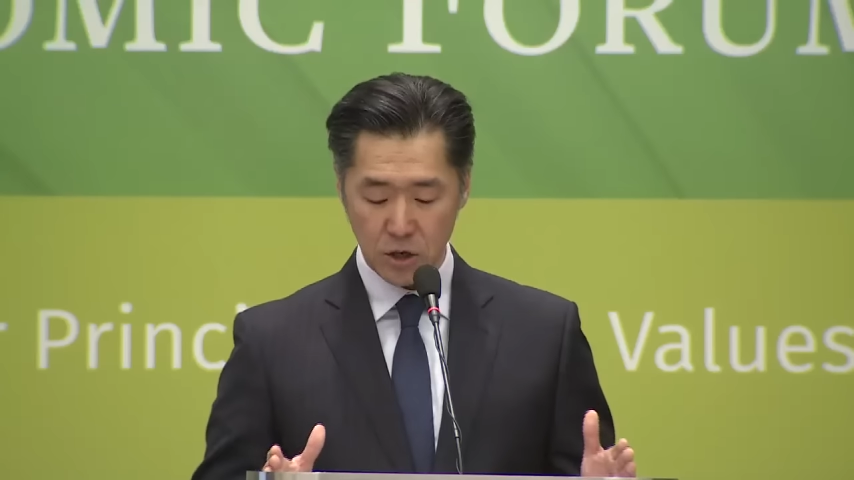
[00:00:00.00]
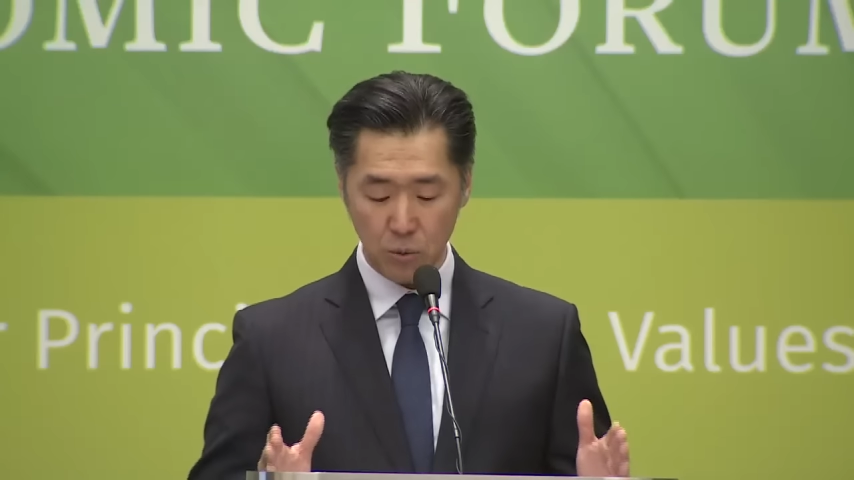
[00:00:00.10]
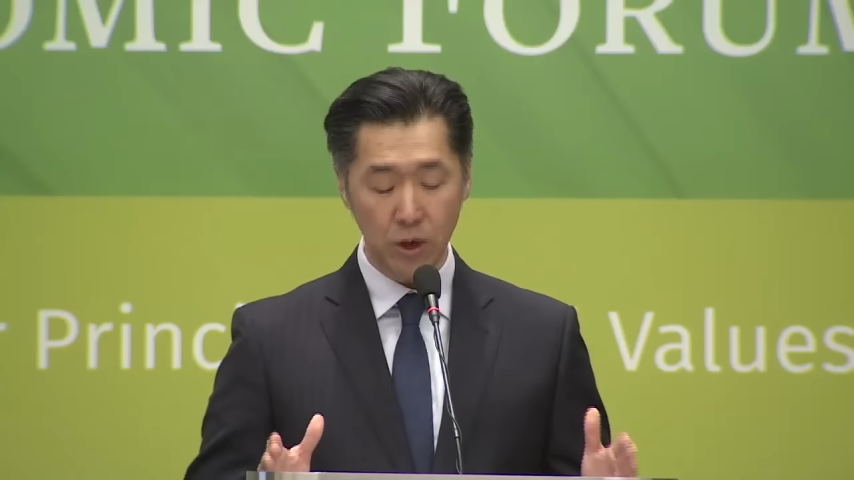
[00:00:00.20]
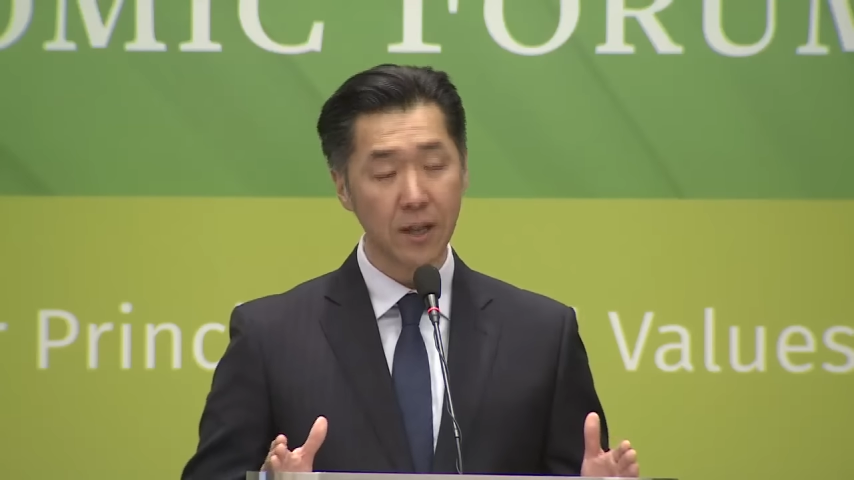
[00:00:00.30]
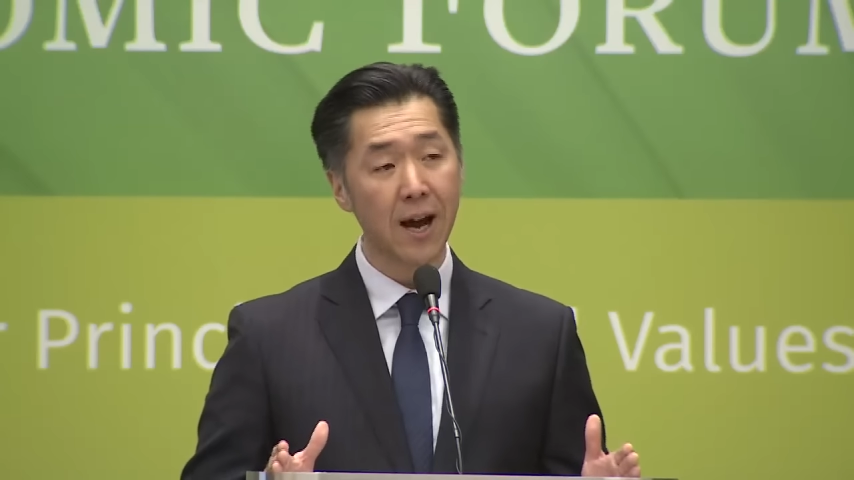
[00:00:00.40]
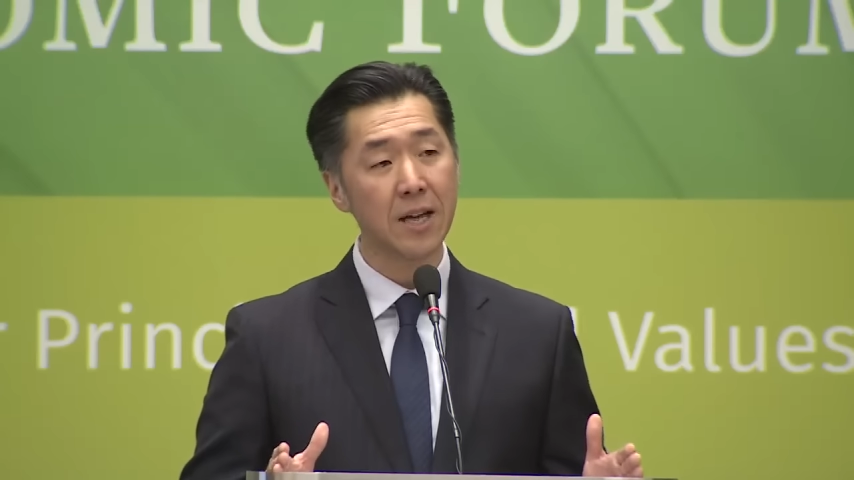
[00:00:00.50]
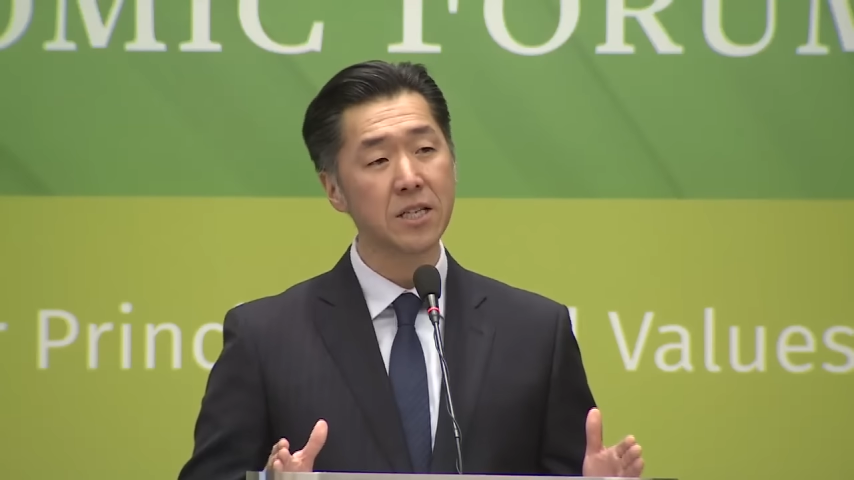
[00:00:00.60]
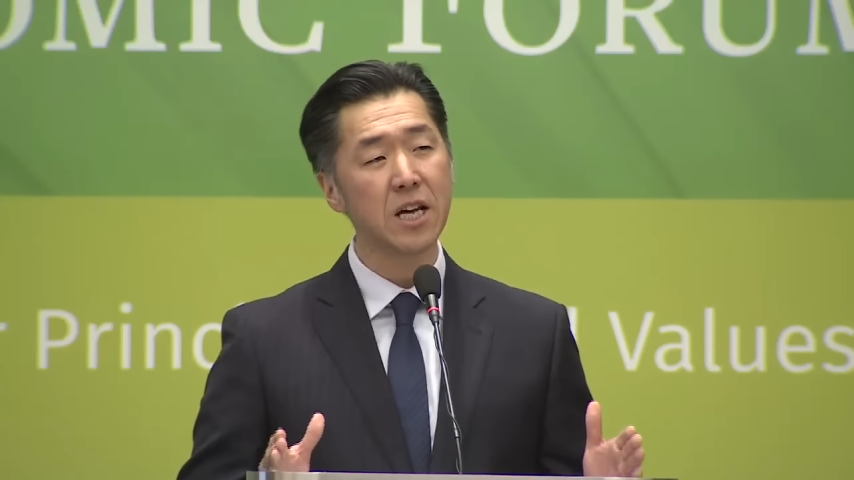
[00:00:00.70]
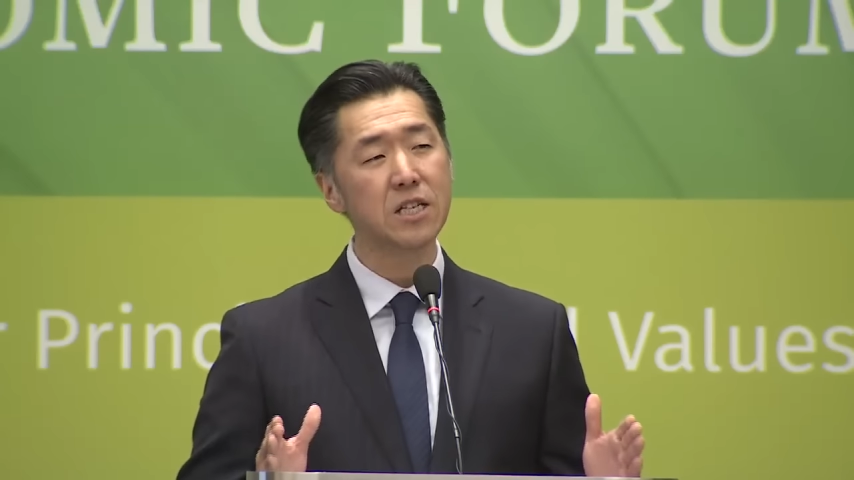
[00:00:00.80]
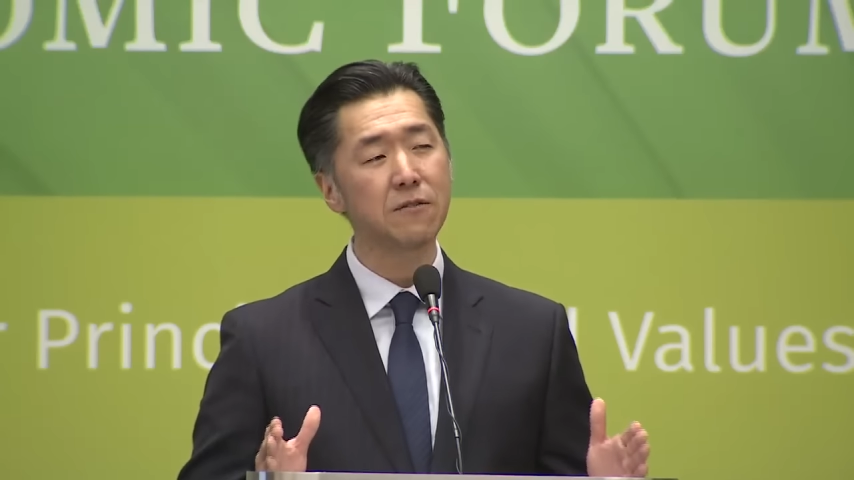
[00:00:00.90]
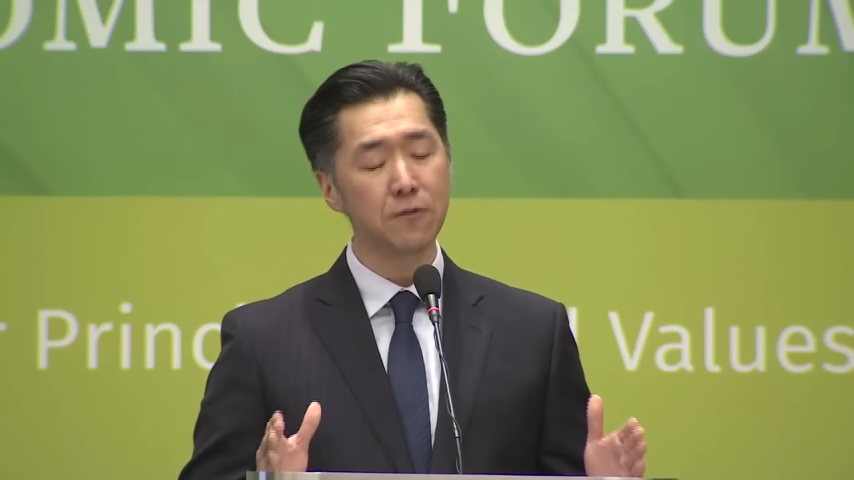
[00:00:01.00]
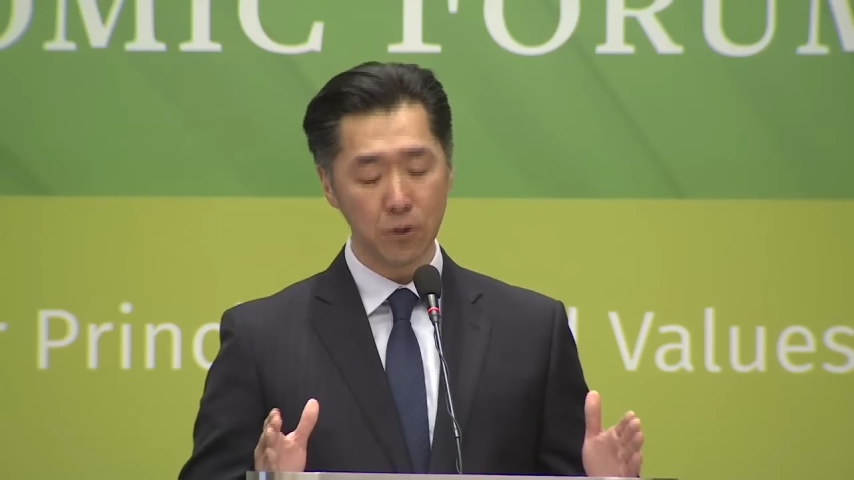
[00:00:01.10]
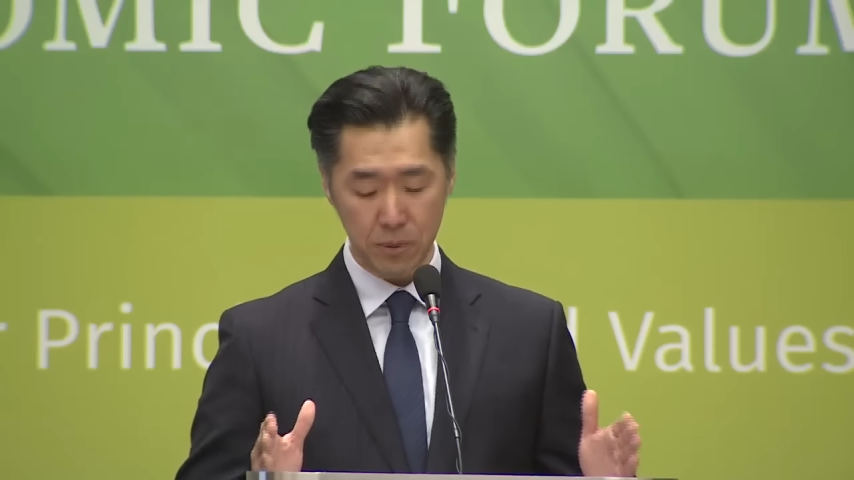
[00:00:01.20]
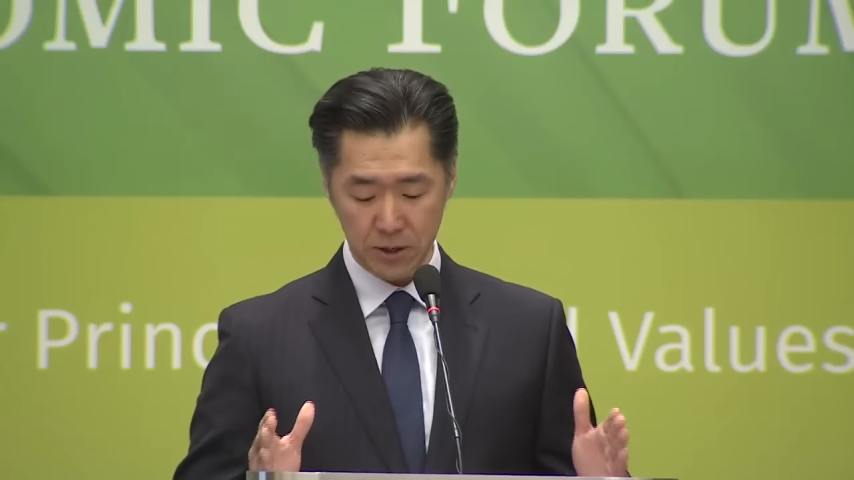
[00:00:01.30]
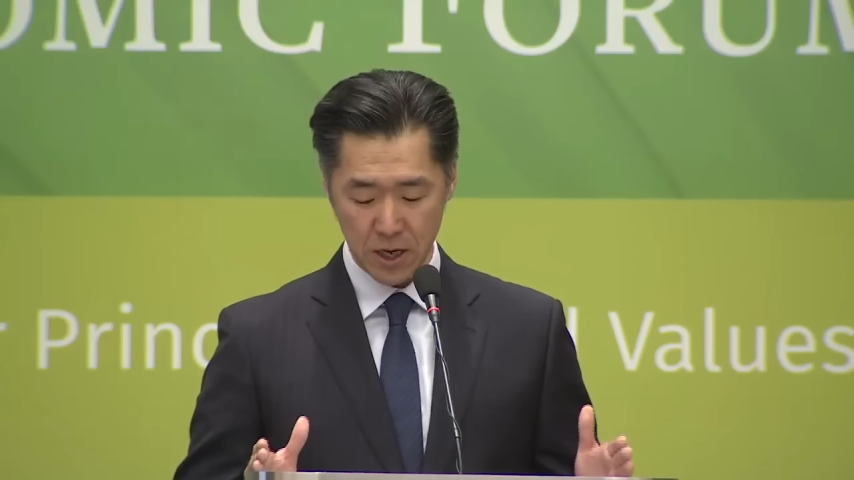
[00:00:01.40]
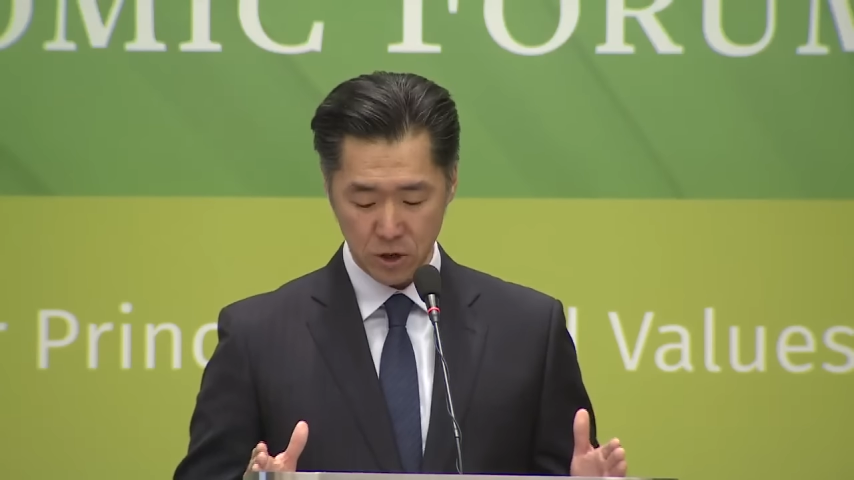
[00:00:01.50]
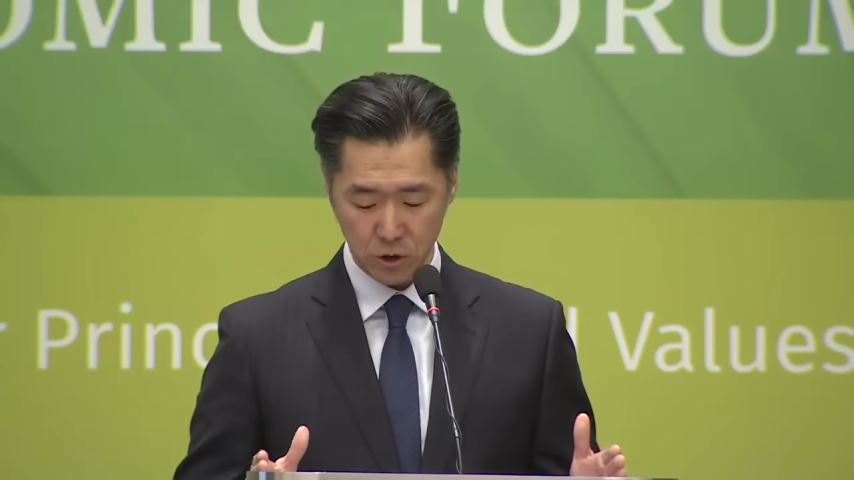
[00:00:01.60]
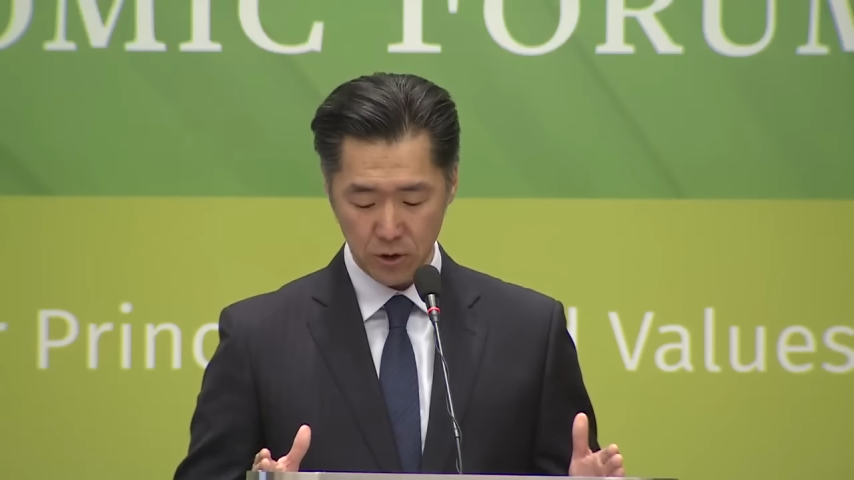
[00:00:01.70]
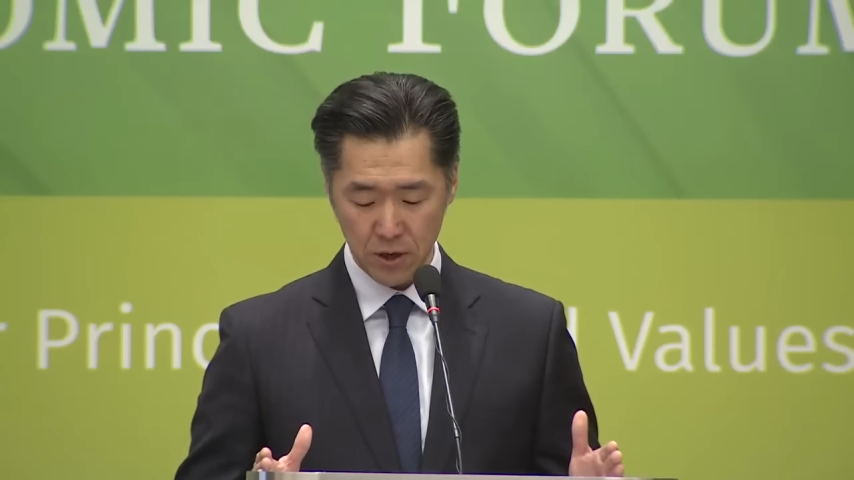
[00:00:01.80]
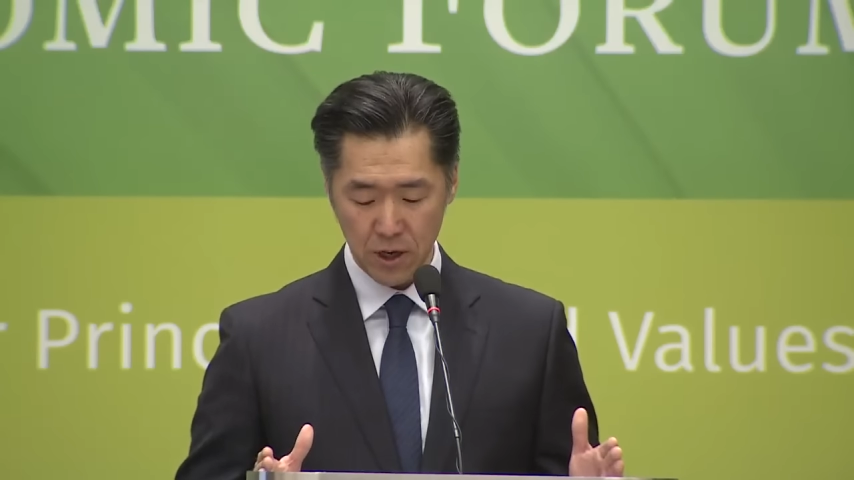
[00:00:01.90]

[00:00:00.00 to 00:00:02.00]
to realize its full potential,